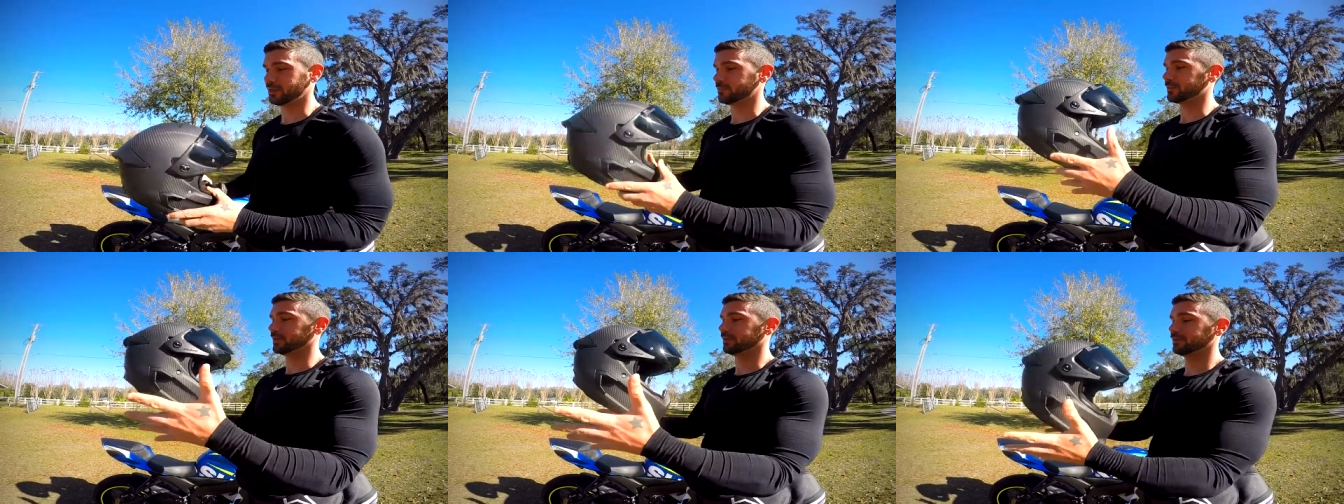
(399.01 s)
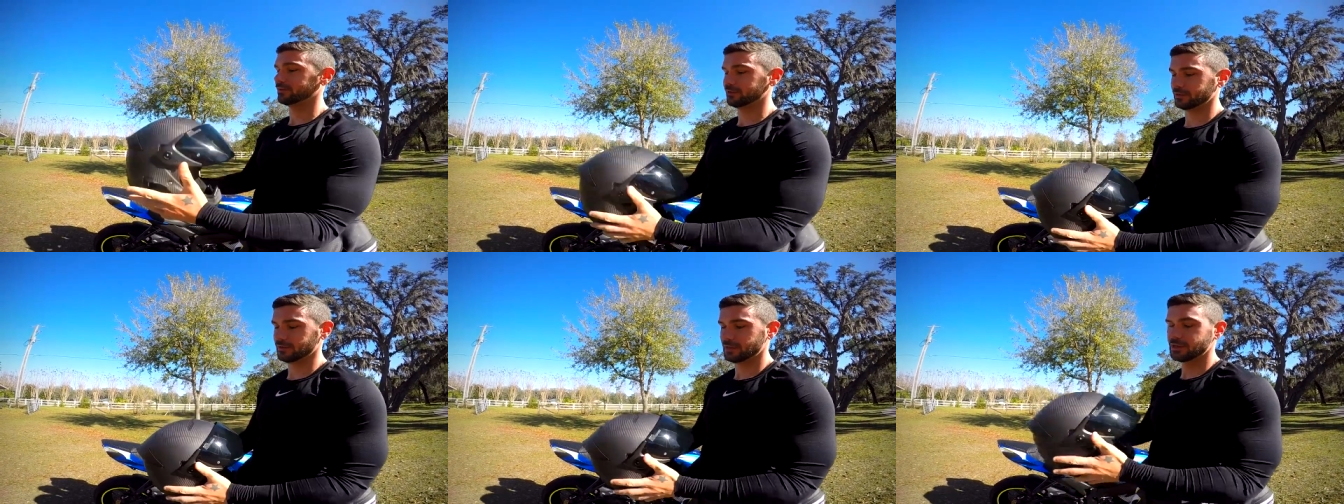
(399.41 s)
I mean,
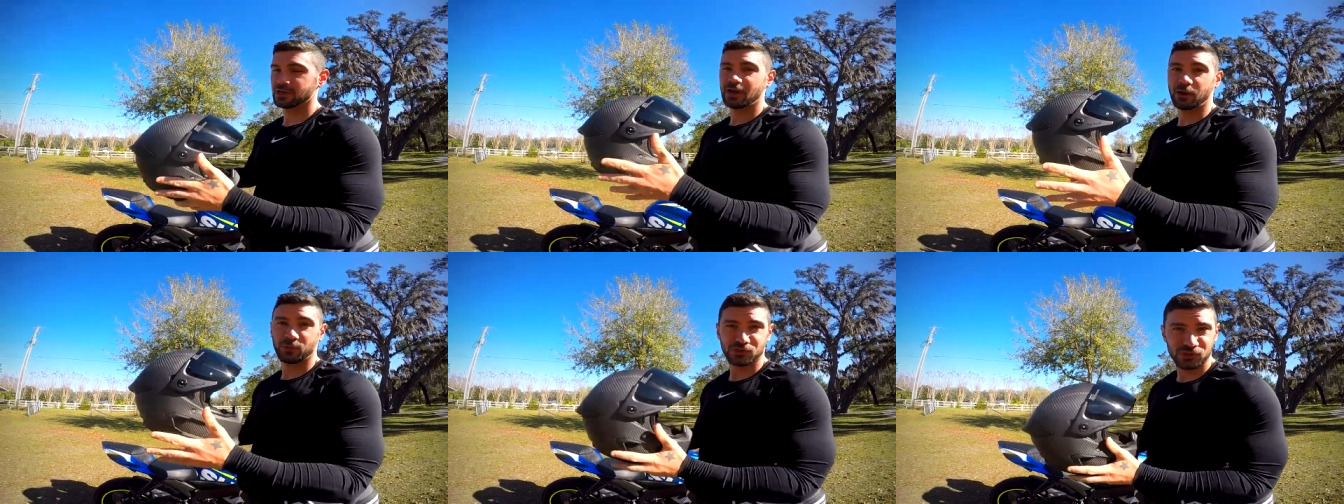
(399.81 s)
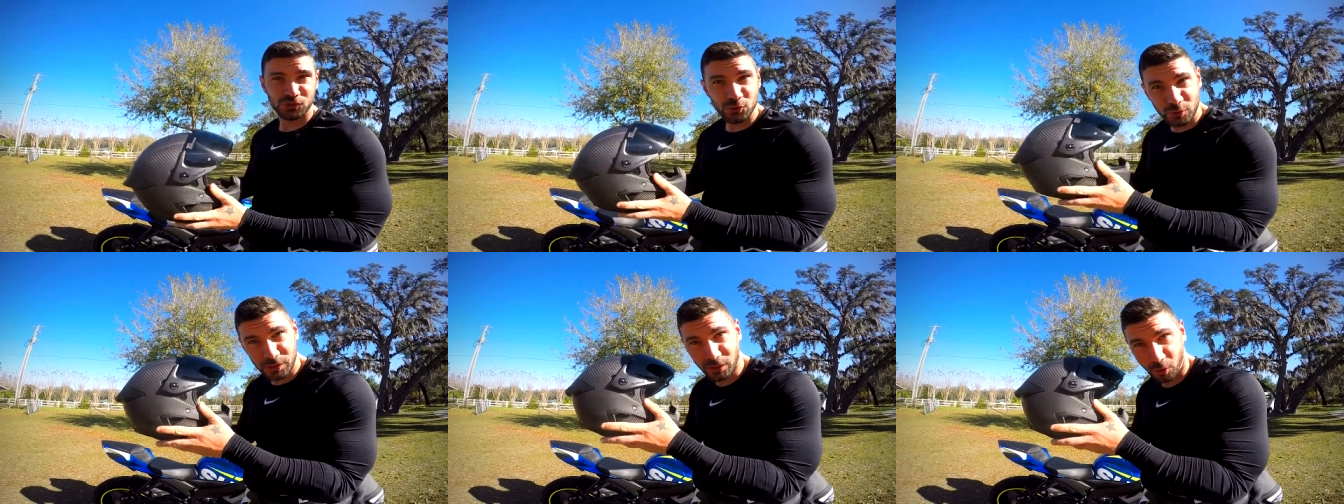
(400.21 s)
I wish
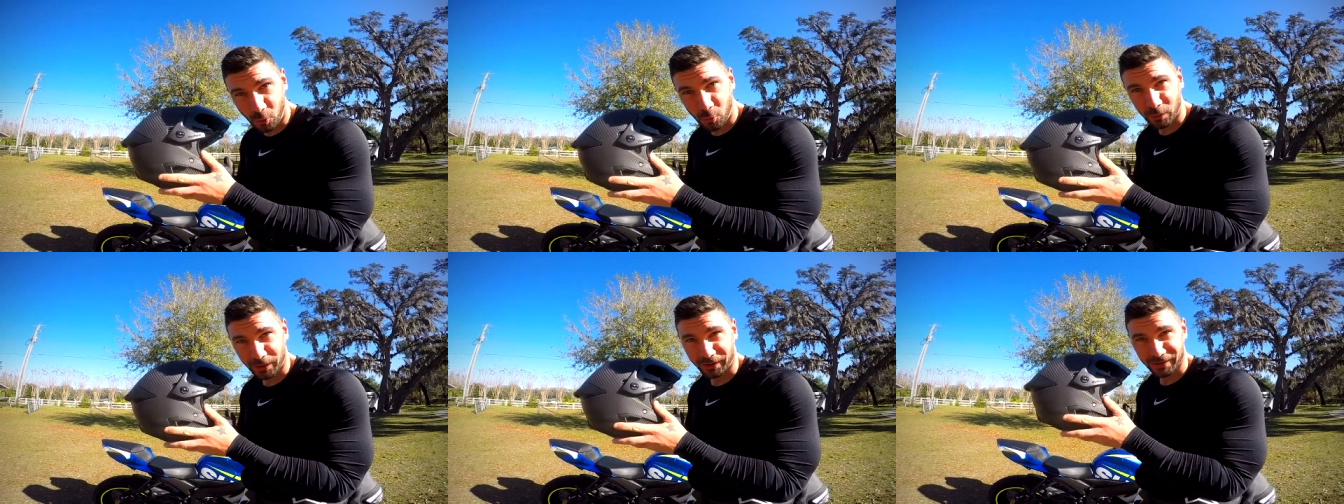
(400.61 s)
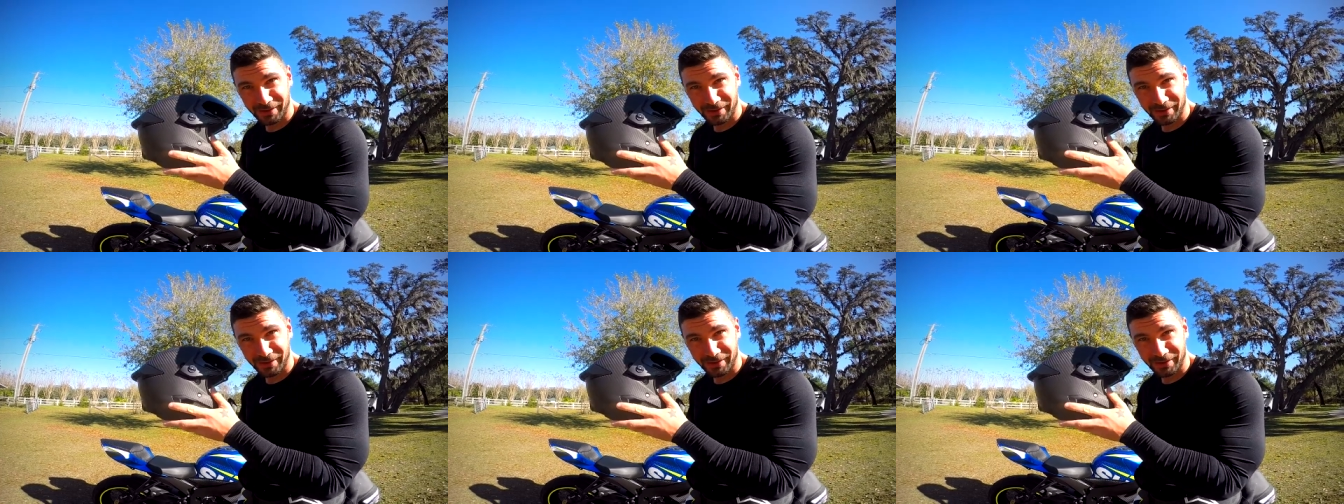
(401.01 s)
you could hold it.